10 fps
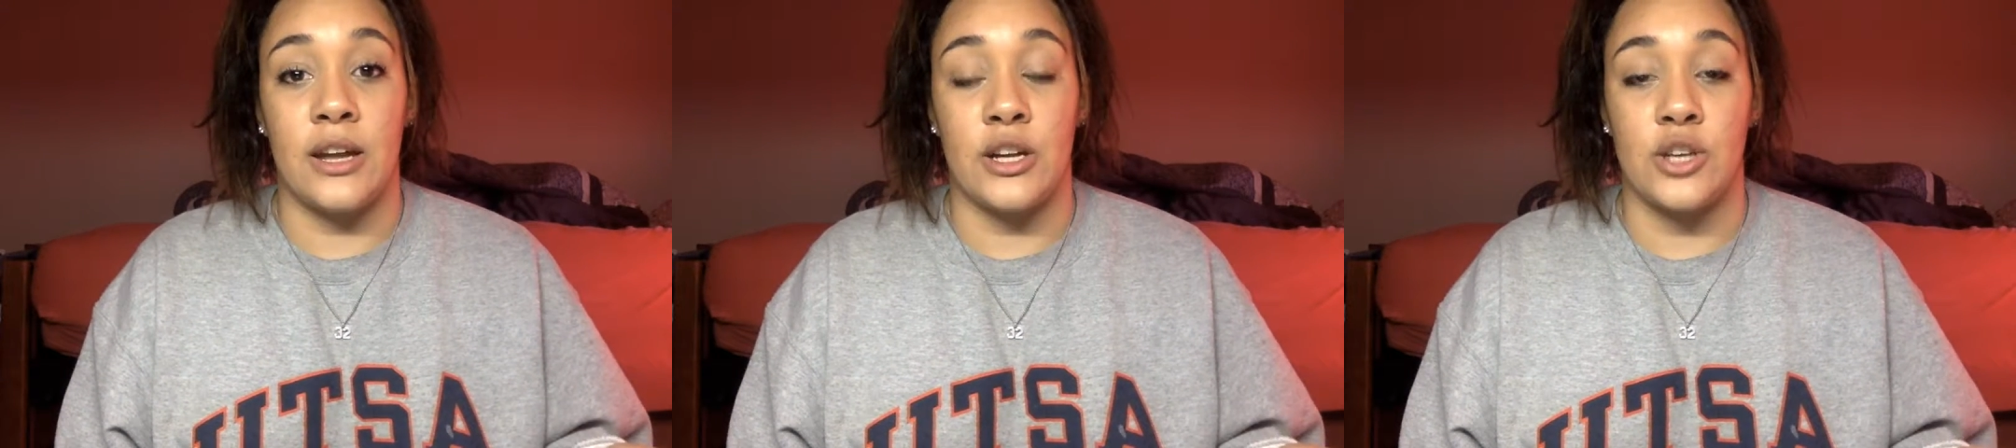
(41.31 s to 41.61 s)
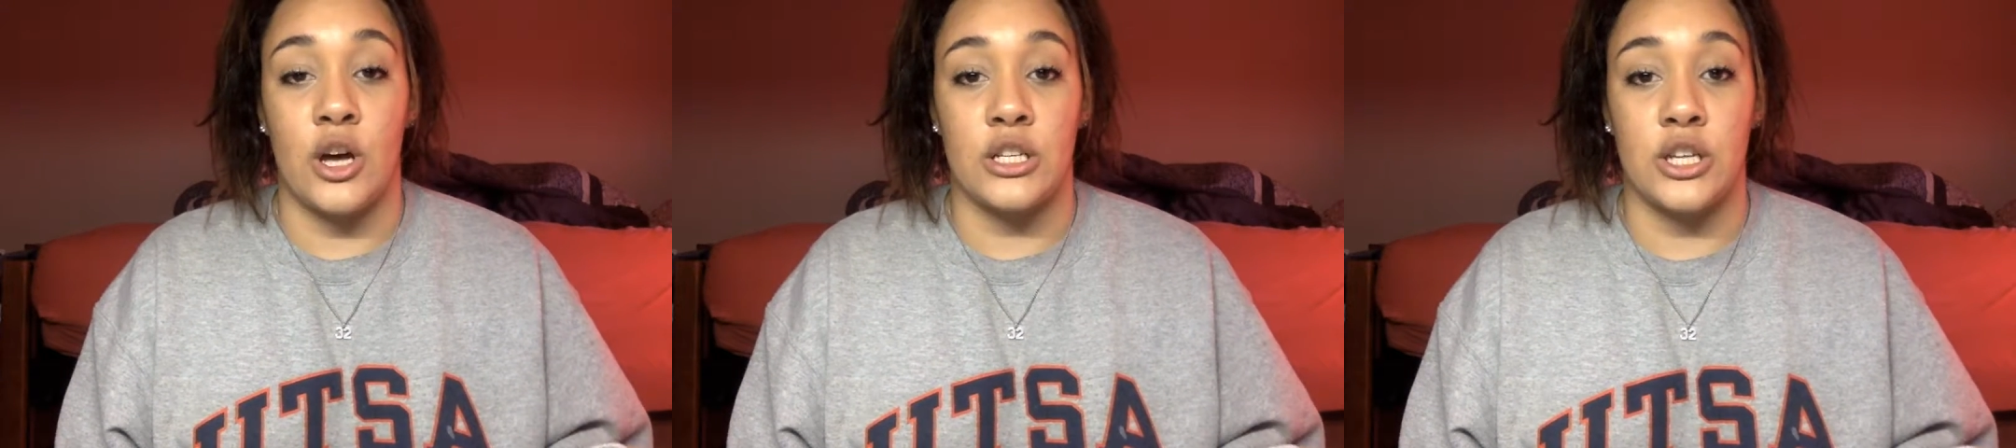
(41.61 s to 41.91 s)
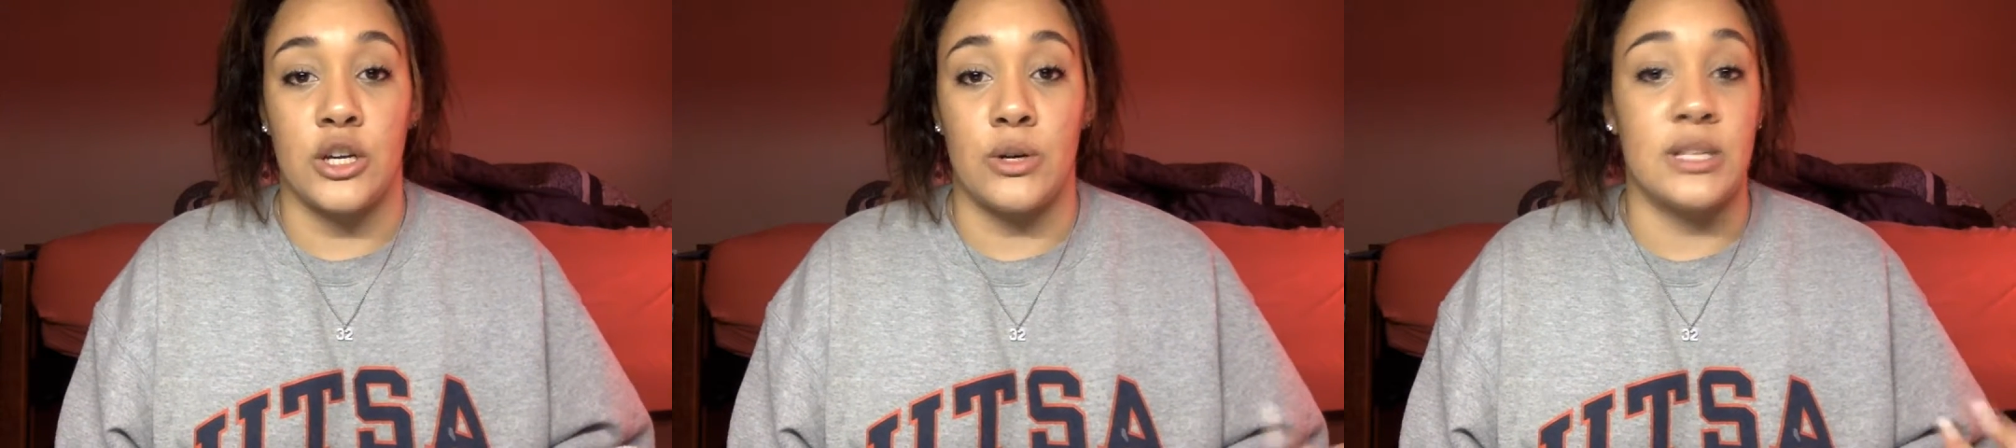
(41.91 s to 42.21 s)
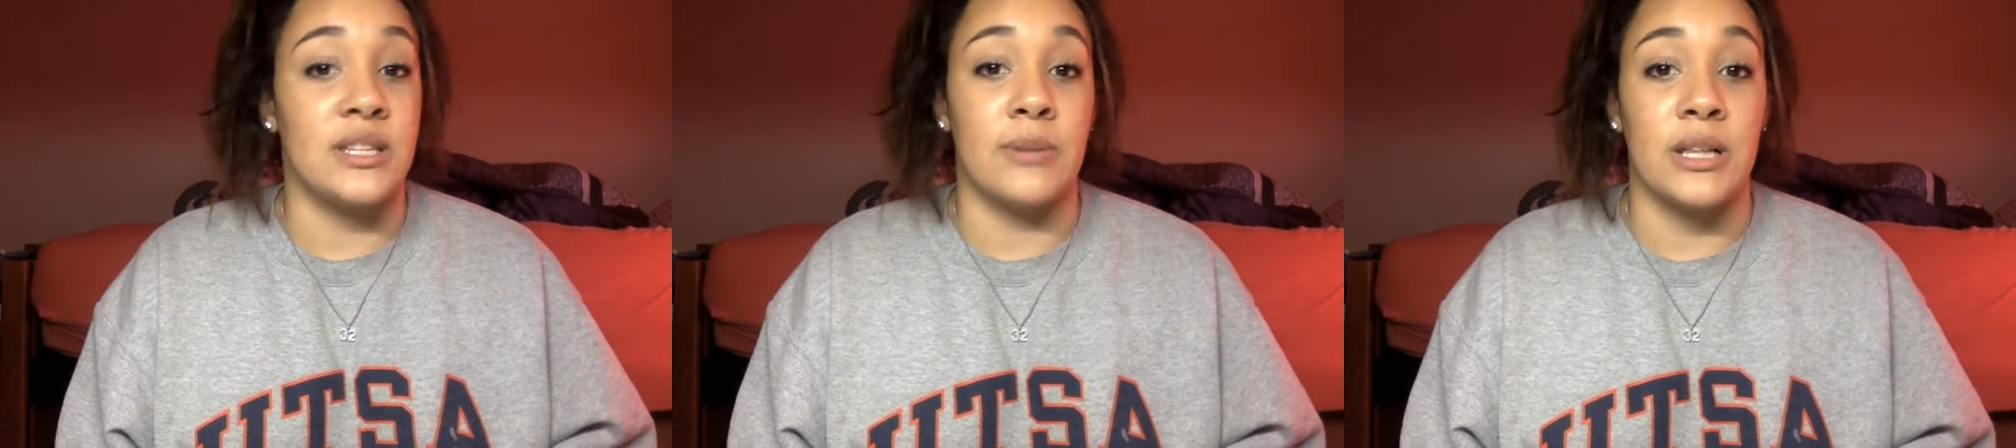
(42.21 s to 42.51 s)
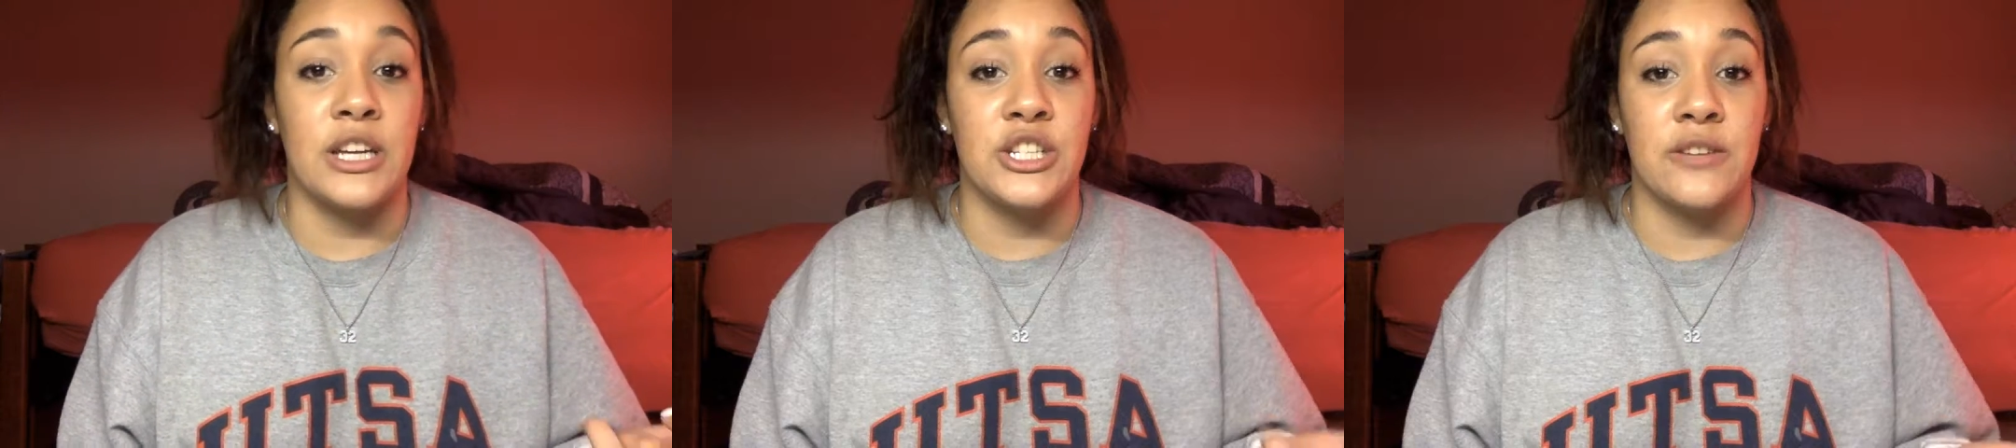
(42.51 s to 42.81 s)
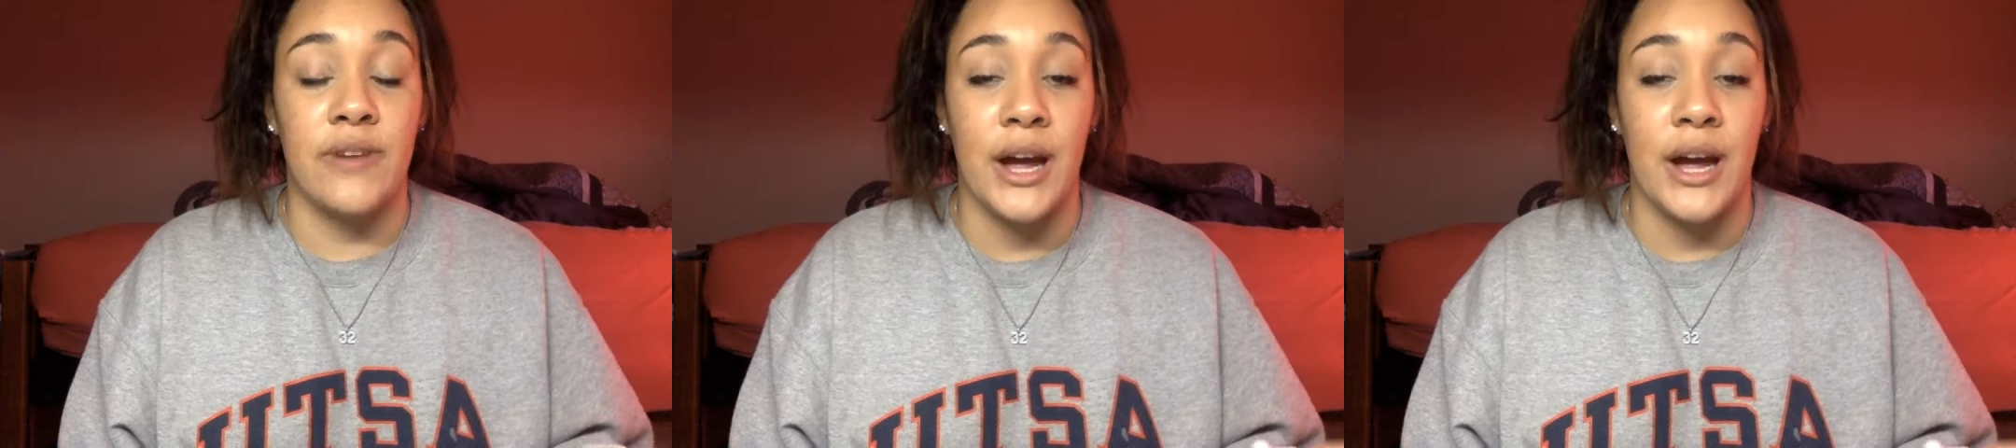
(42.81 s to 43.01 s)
there's also assimilation